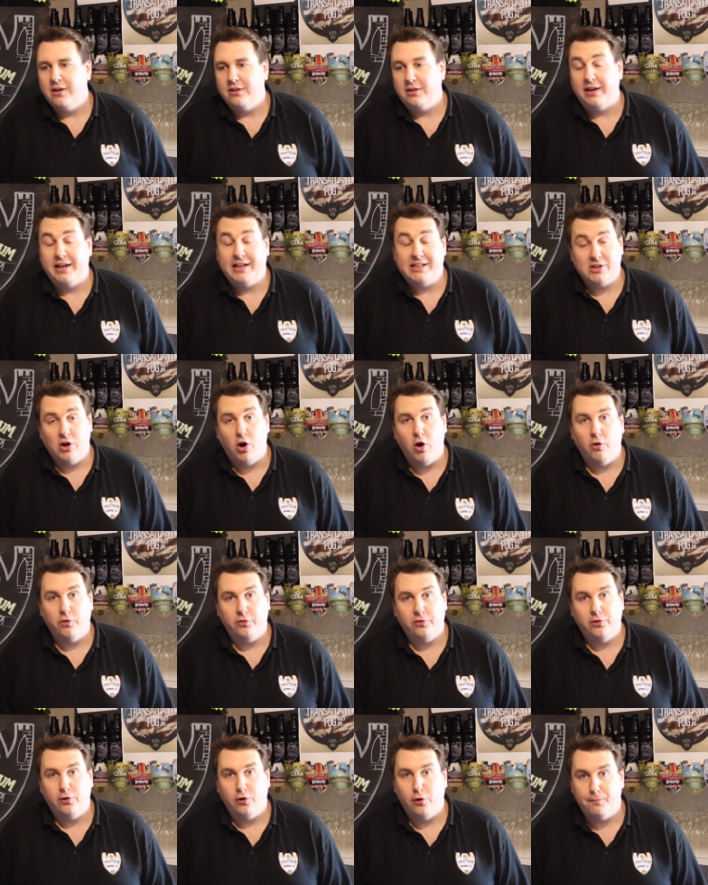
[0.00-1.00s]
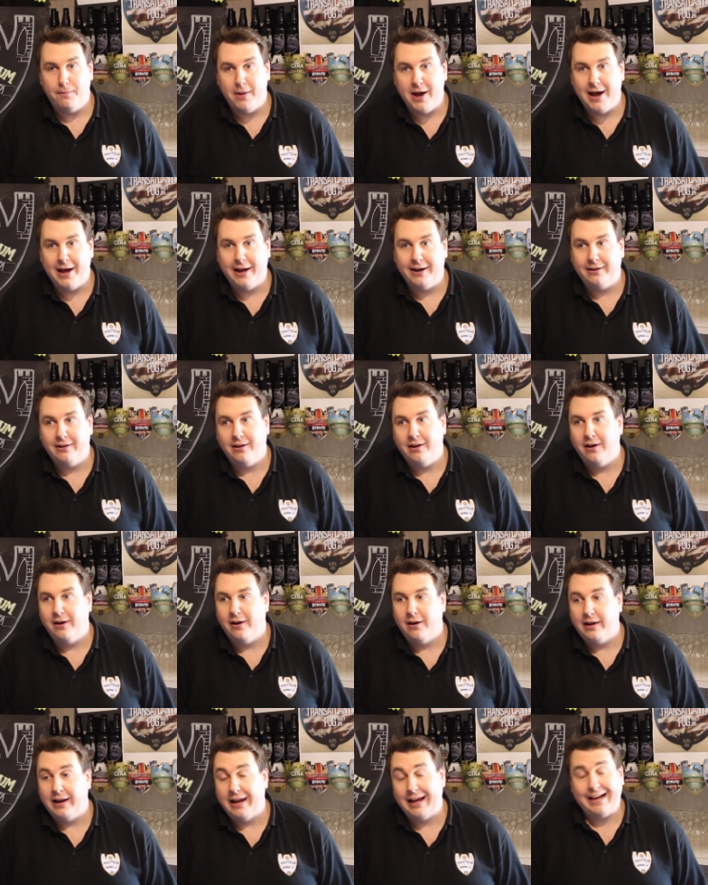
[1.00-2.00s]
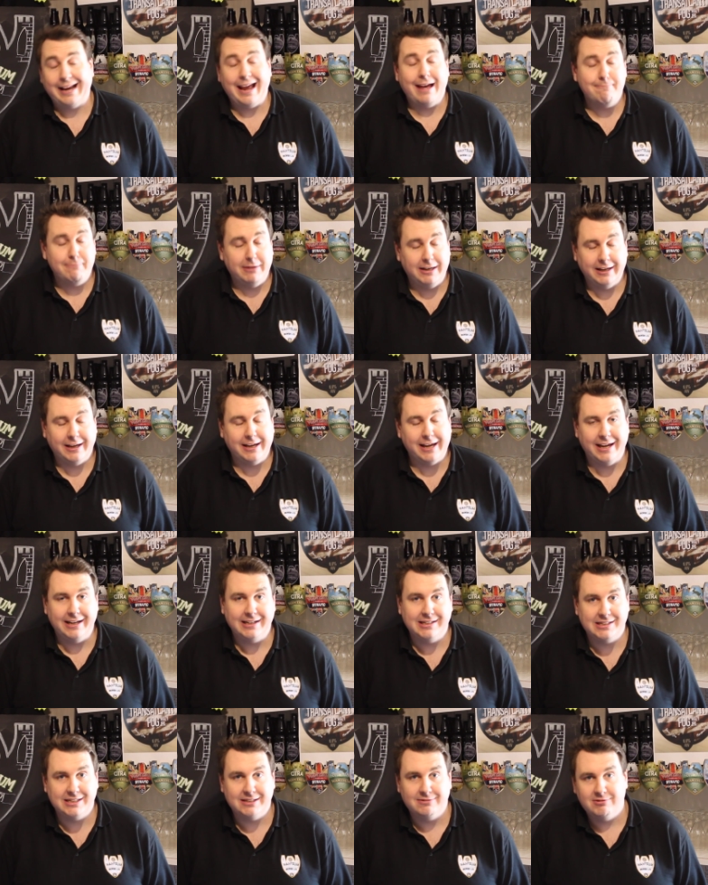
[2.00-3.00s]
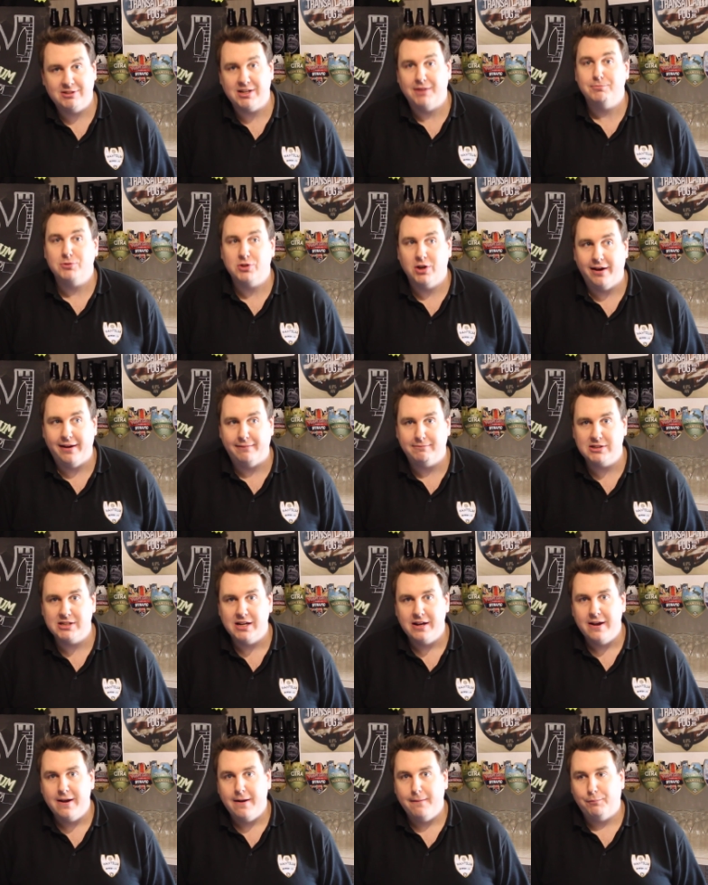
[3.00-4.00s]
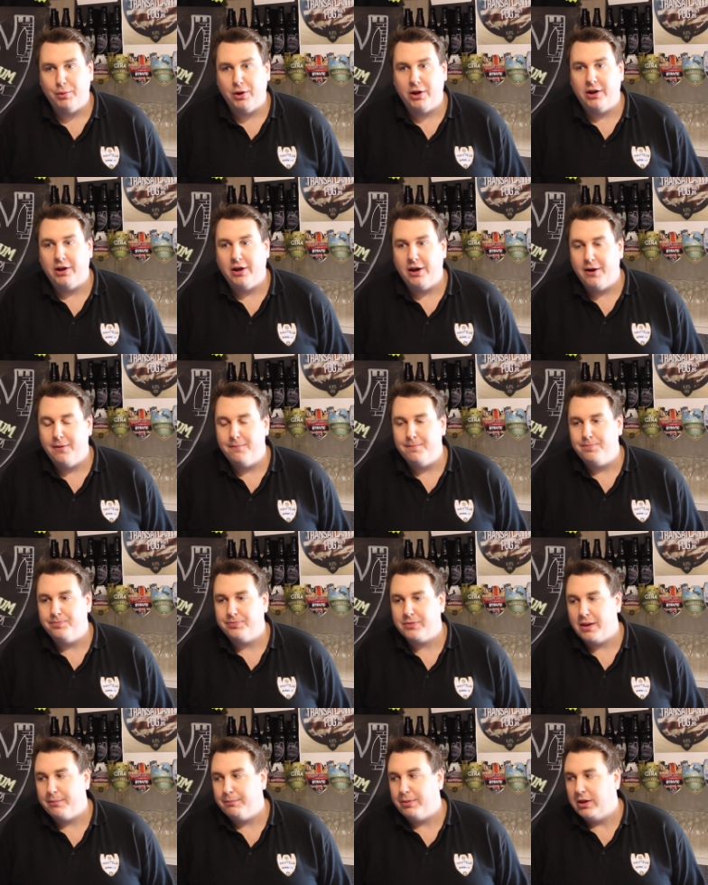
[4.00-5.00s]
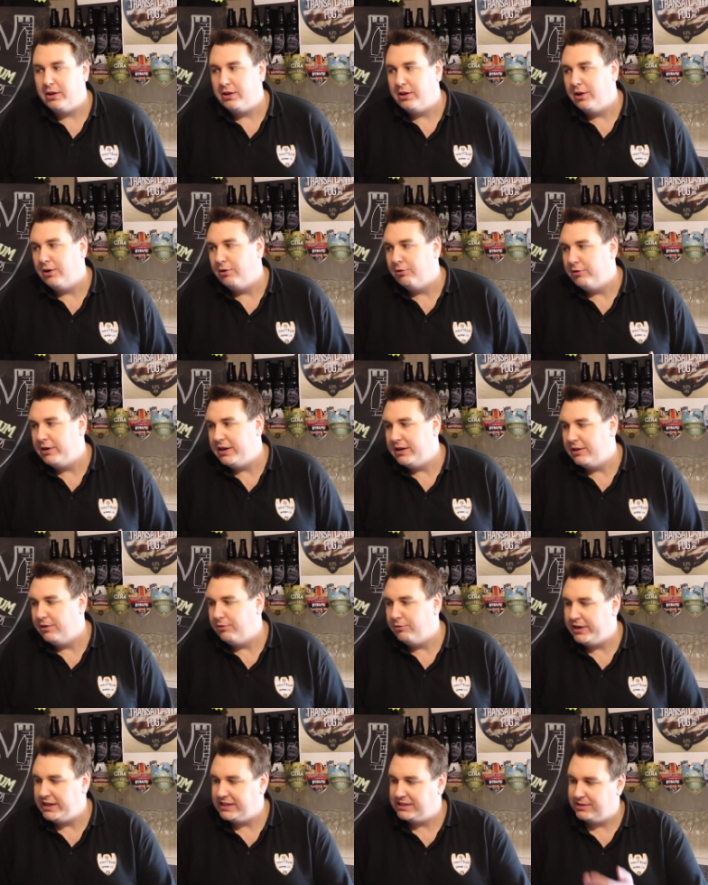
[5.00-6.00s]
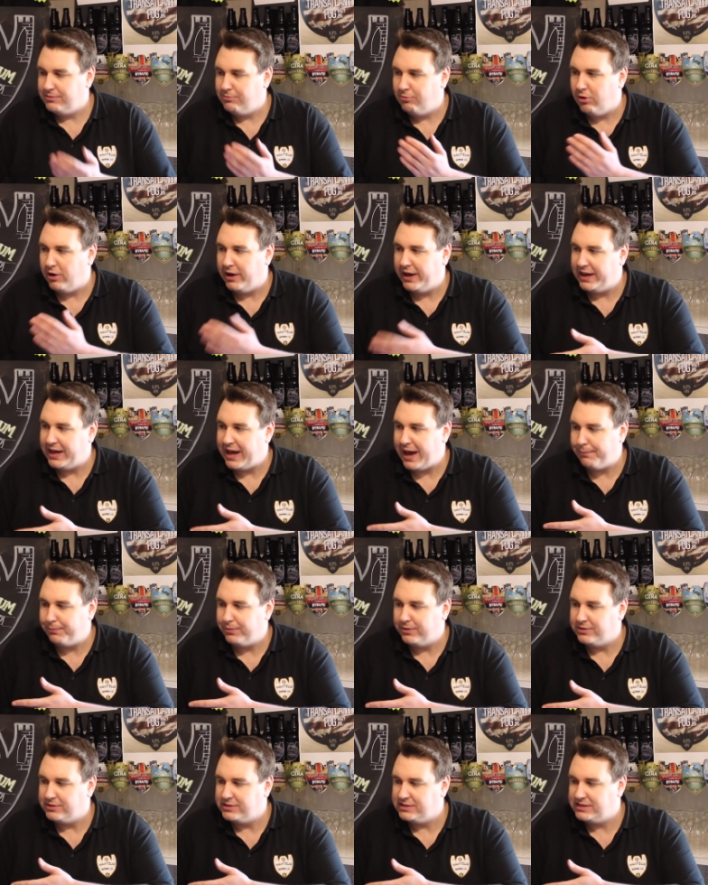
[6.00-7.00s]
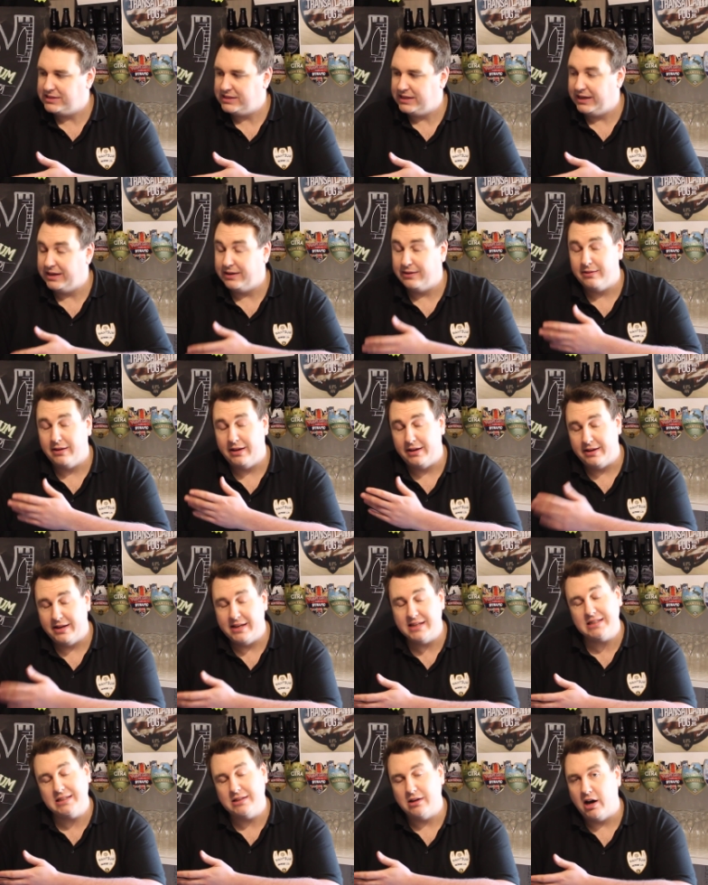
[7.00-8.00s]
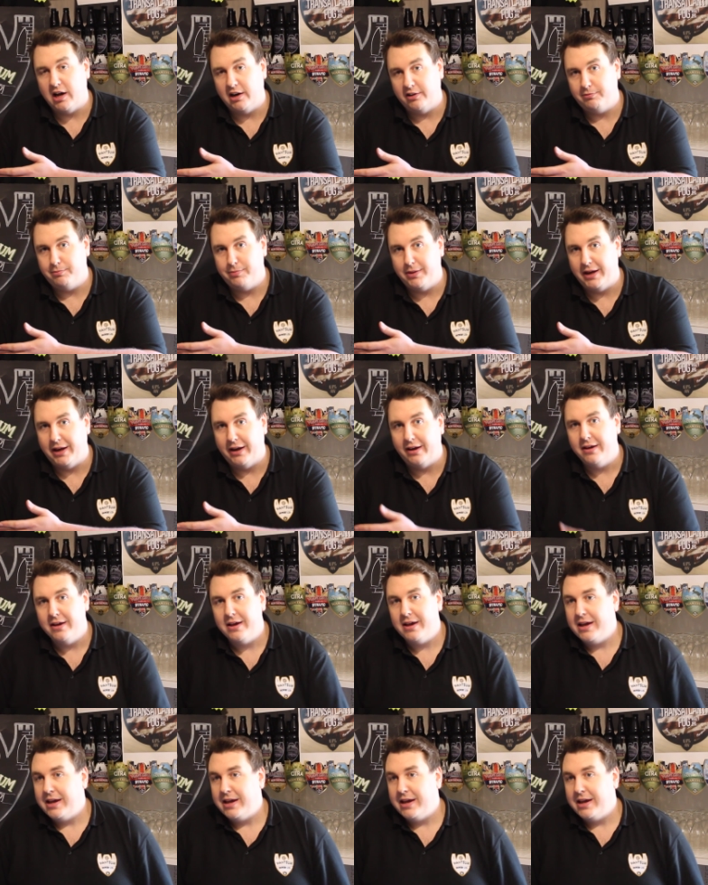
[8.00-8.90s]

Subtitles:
that it's off or bad. That can be the case sometimes, but the reason why it happens in this style of beer